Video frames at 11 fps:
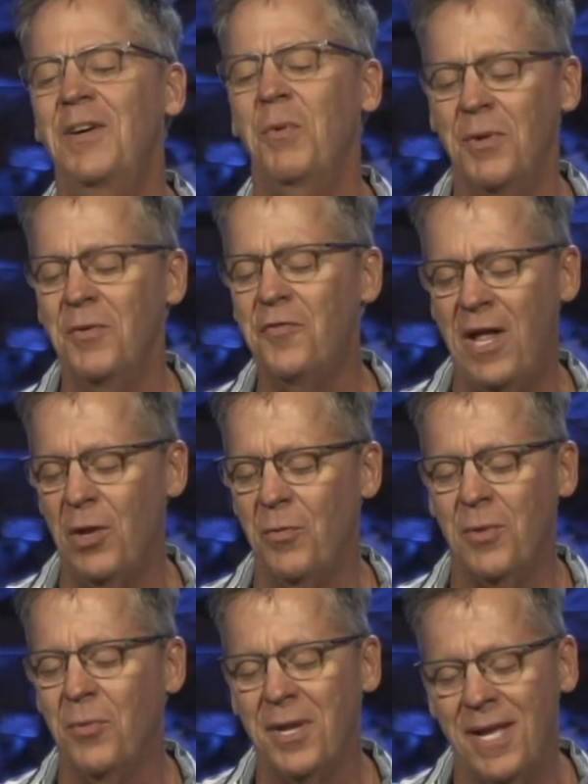We wouldn't follow
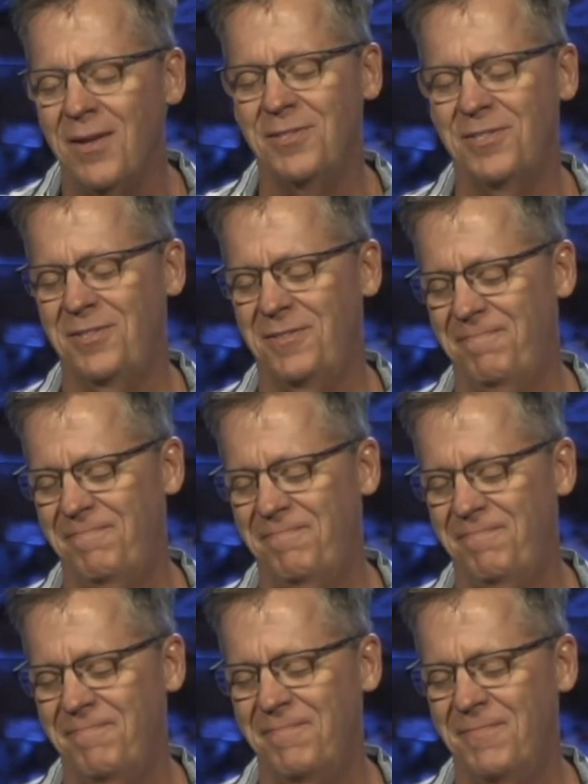anyone else.
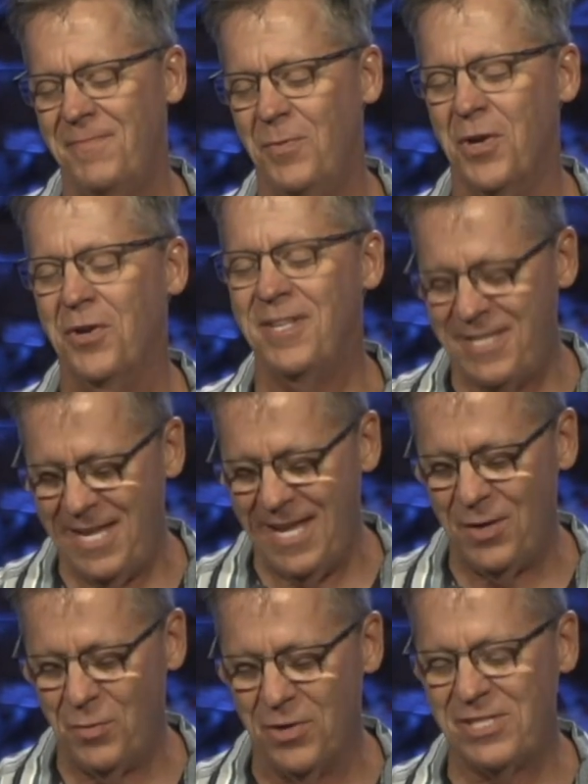We are
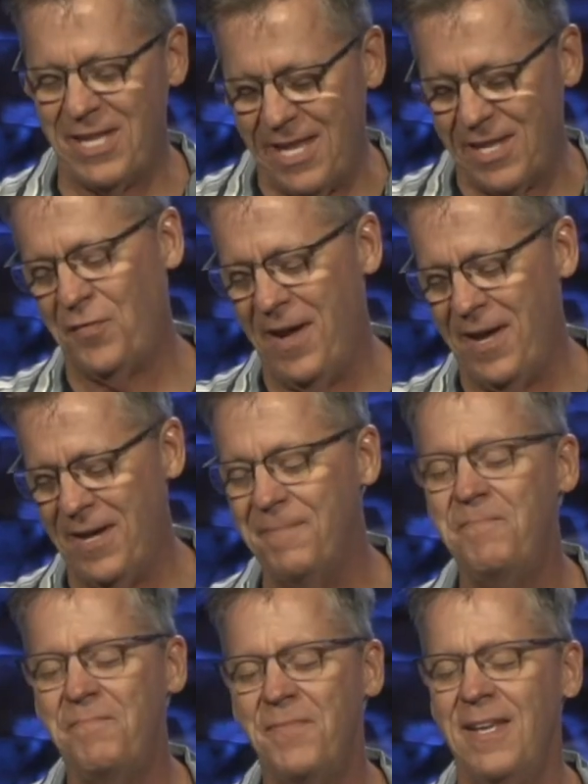content. We are satisfied.
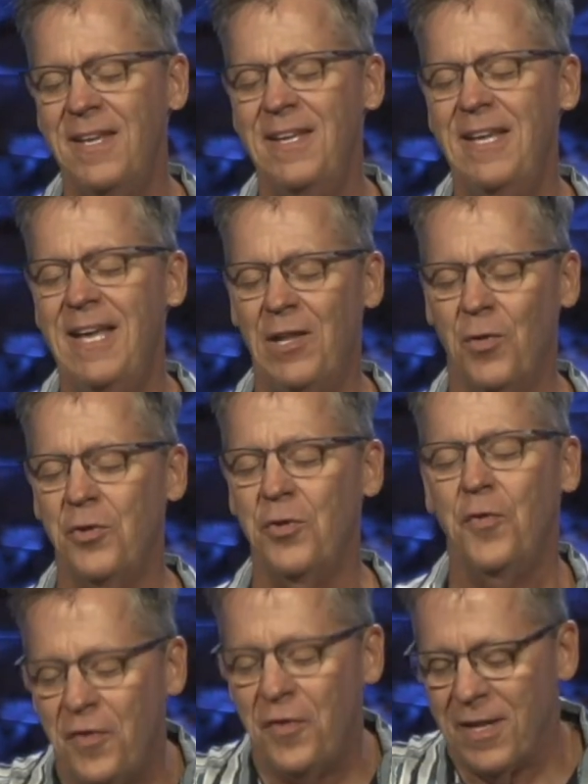And Lord,
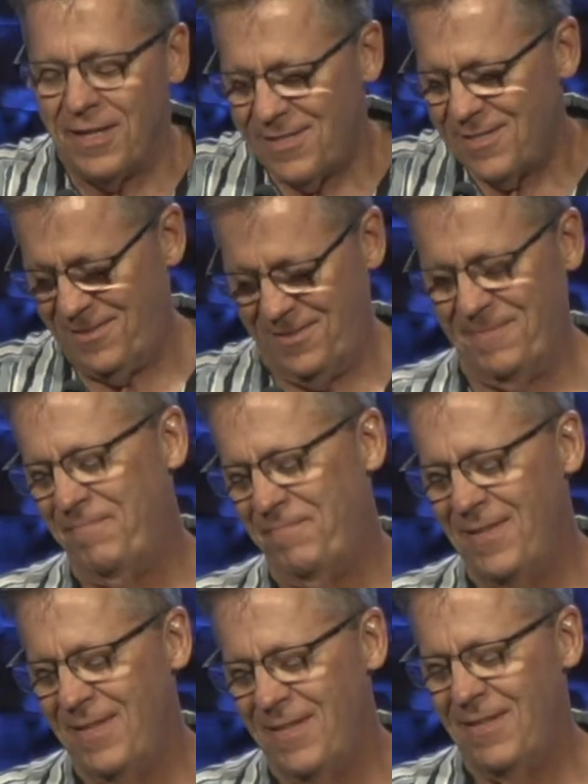you fill us
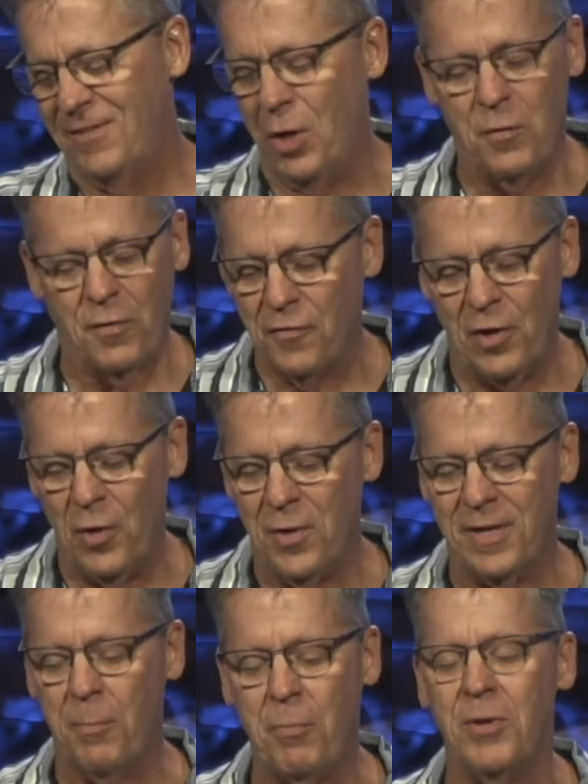to
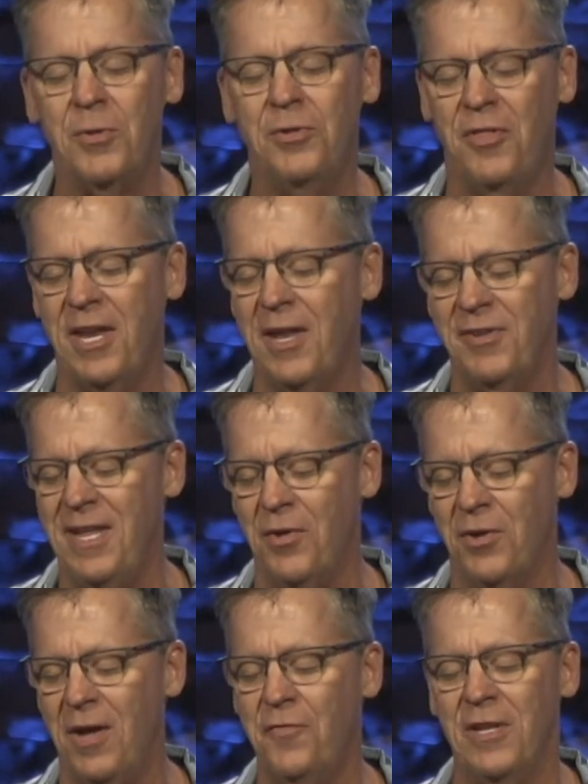overflowing. I pray you would do that even now,
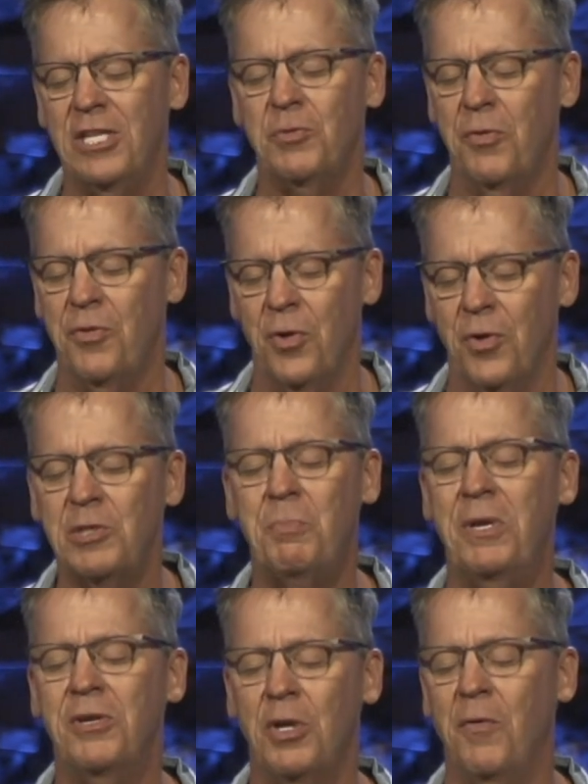God. Fill us with your Holy
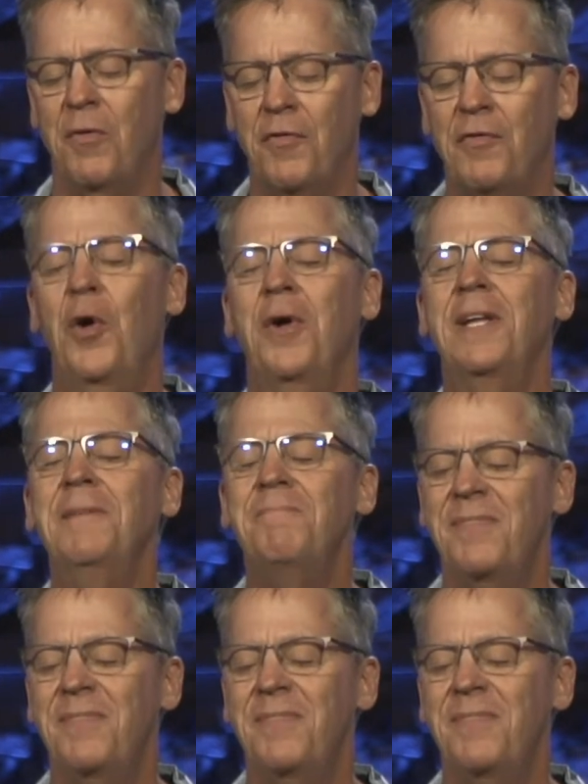Spirit to overflowing.